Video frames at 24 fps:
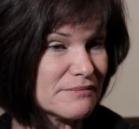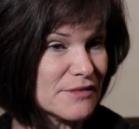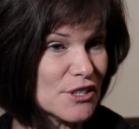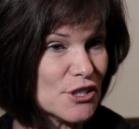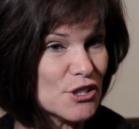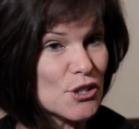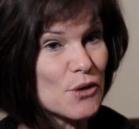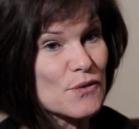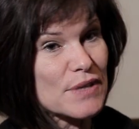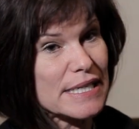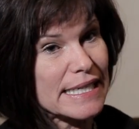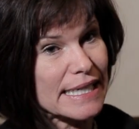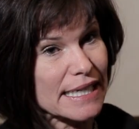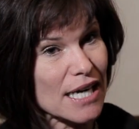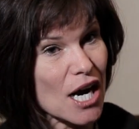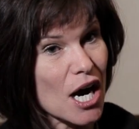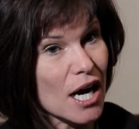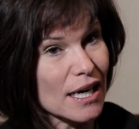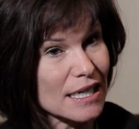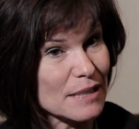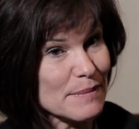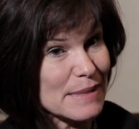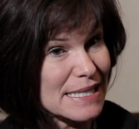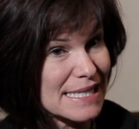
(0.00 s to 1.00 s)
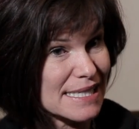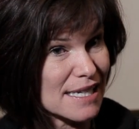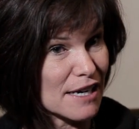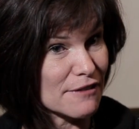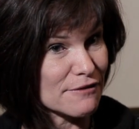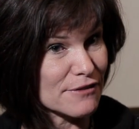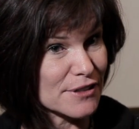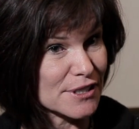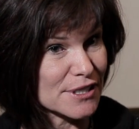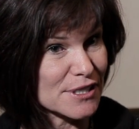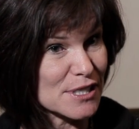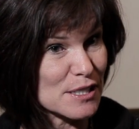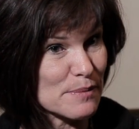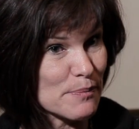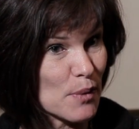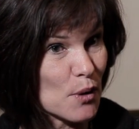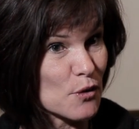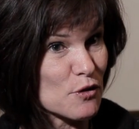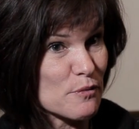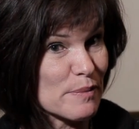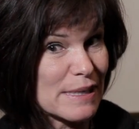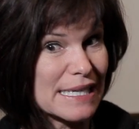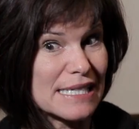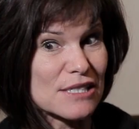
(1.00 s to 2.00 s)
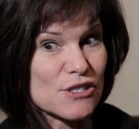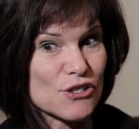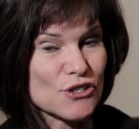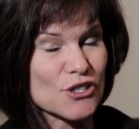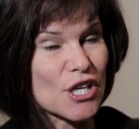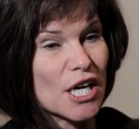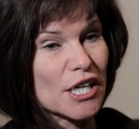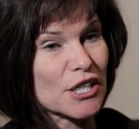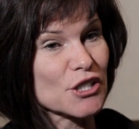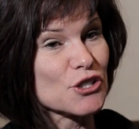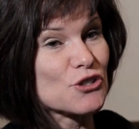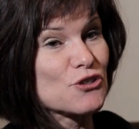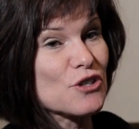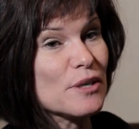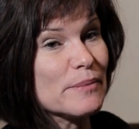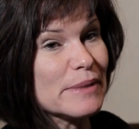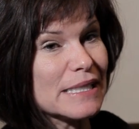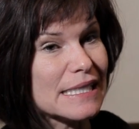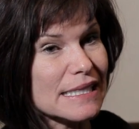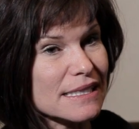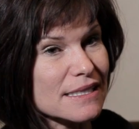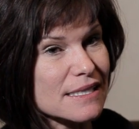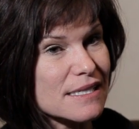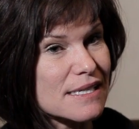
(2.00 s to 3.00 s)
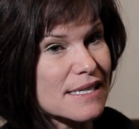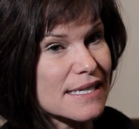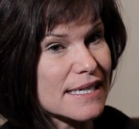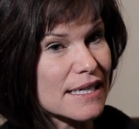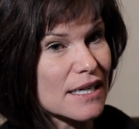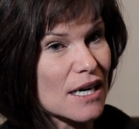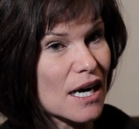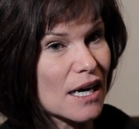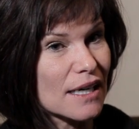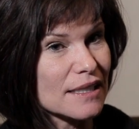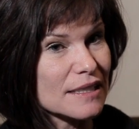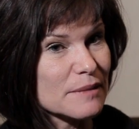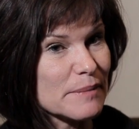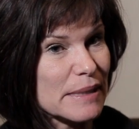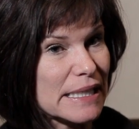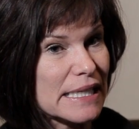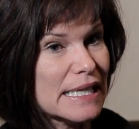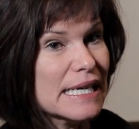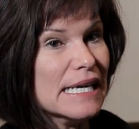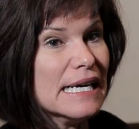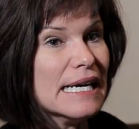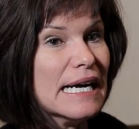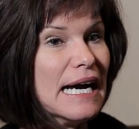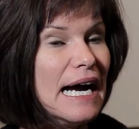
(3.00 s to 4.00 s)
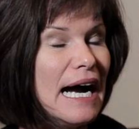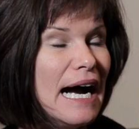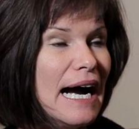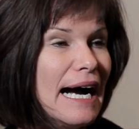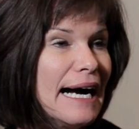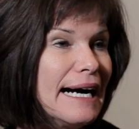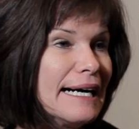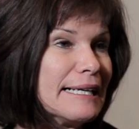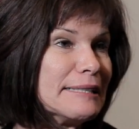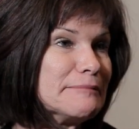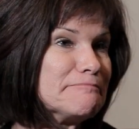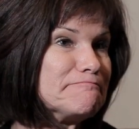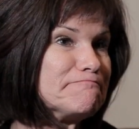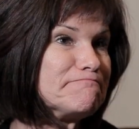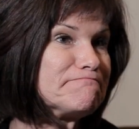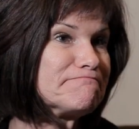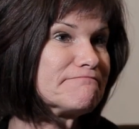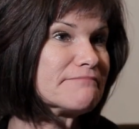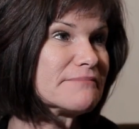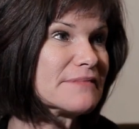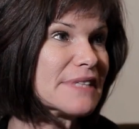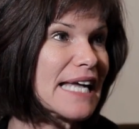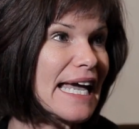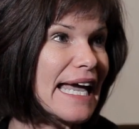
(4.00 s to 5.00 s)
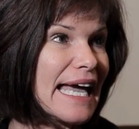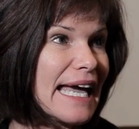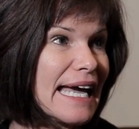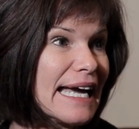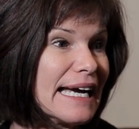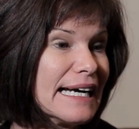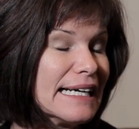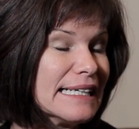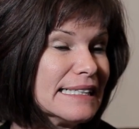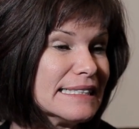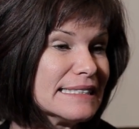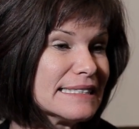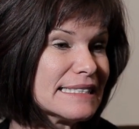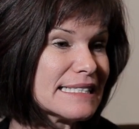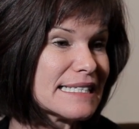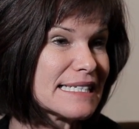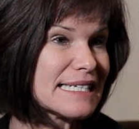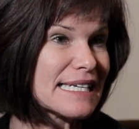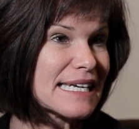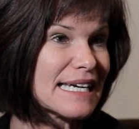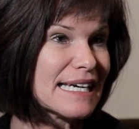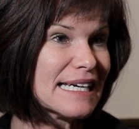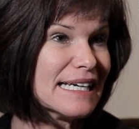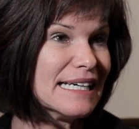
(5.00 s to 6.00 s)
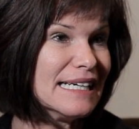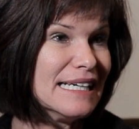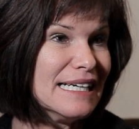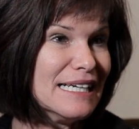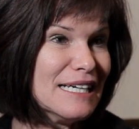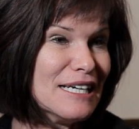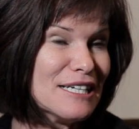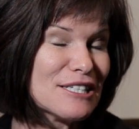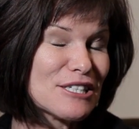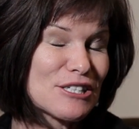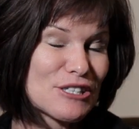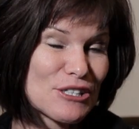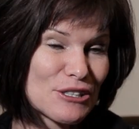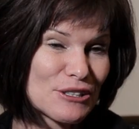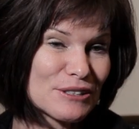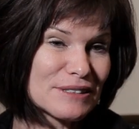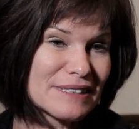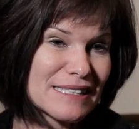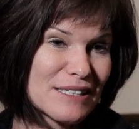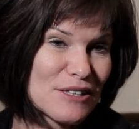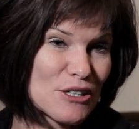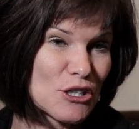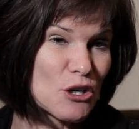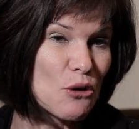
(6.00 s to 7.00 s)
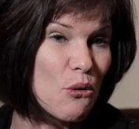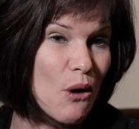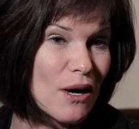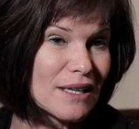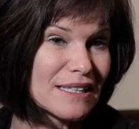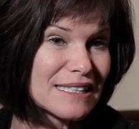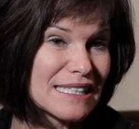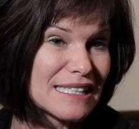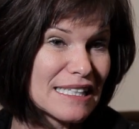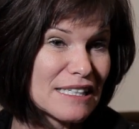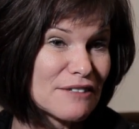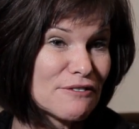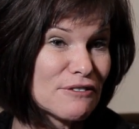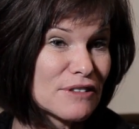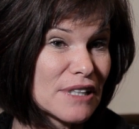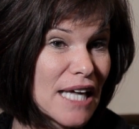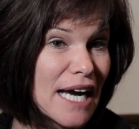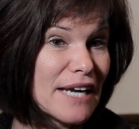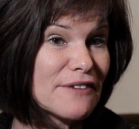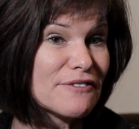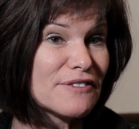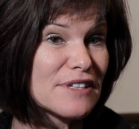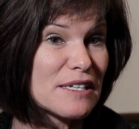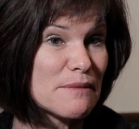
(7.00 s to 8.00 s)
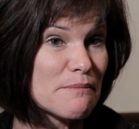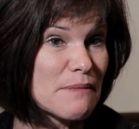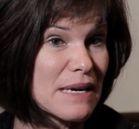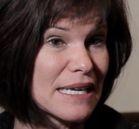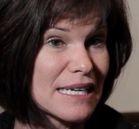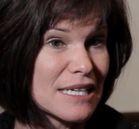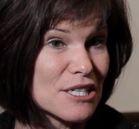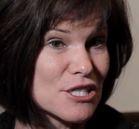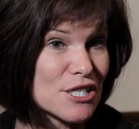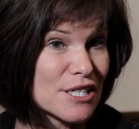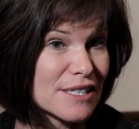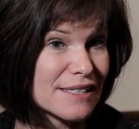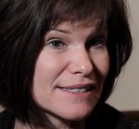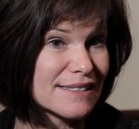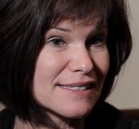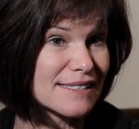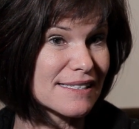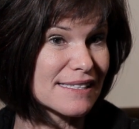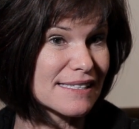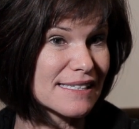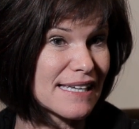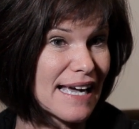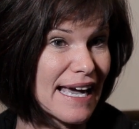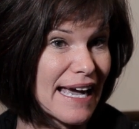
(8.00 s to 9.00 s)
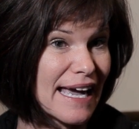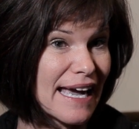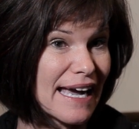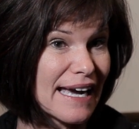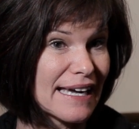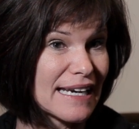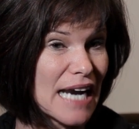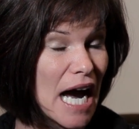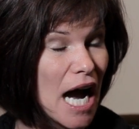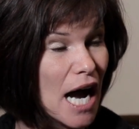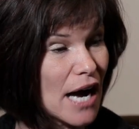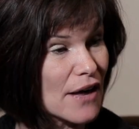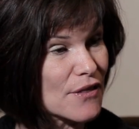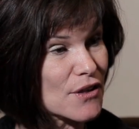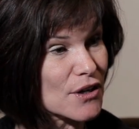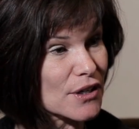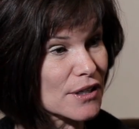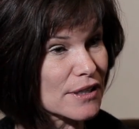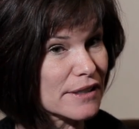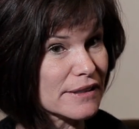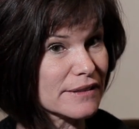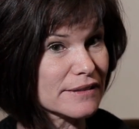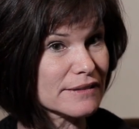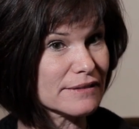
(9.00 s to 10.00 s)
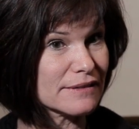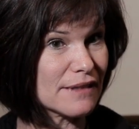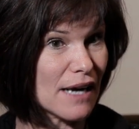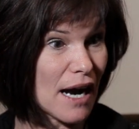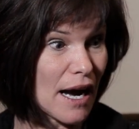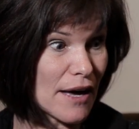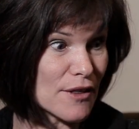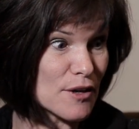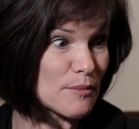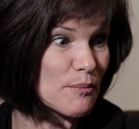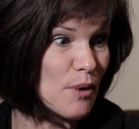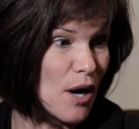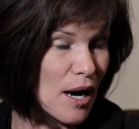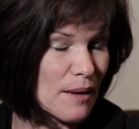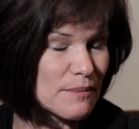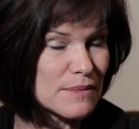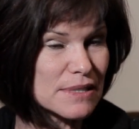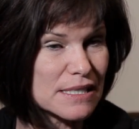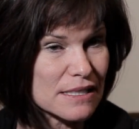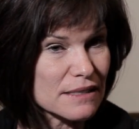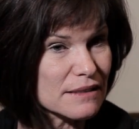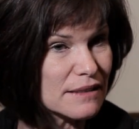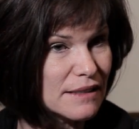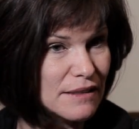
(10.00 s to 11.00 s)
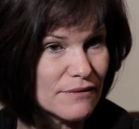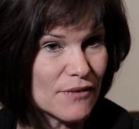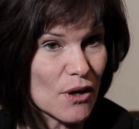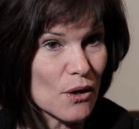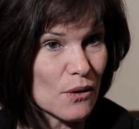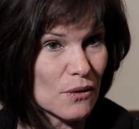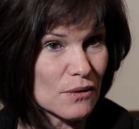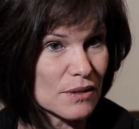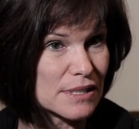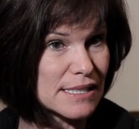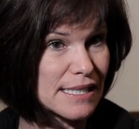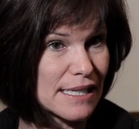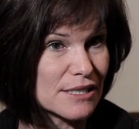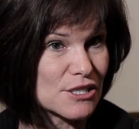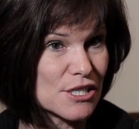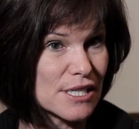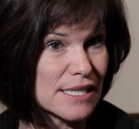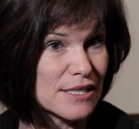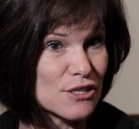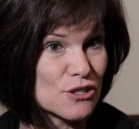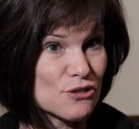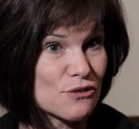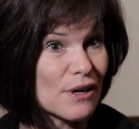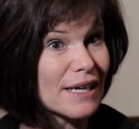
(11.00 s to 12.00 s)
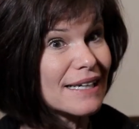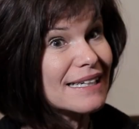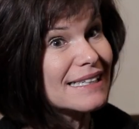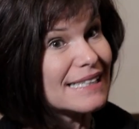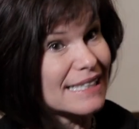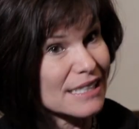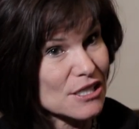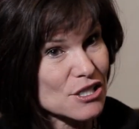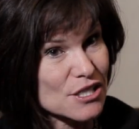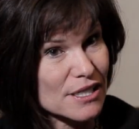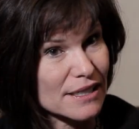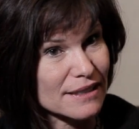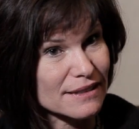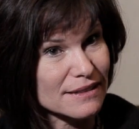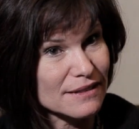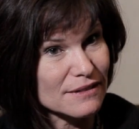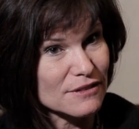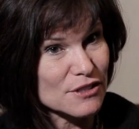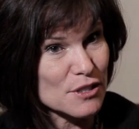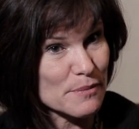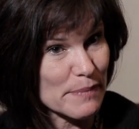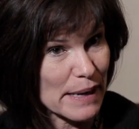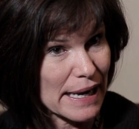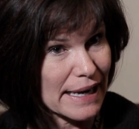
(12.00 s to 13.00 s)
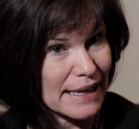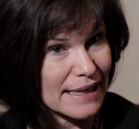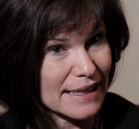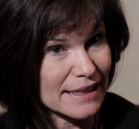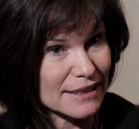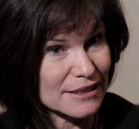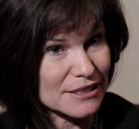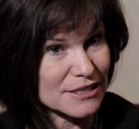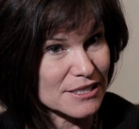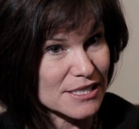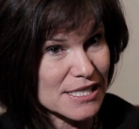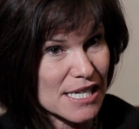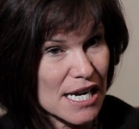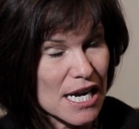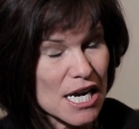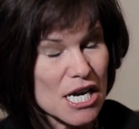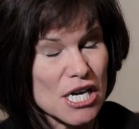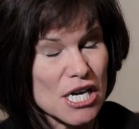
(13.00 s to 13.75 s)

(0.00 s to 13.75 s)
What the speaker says: the economy suffers, both because they're not contributing to the economy, and certainly their quality of life diminishes, and other problems evoke, such as drug addiction to painkillers.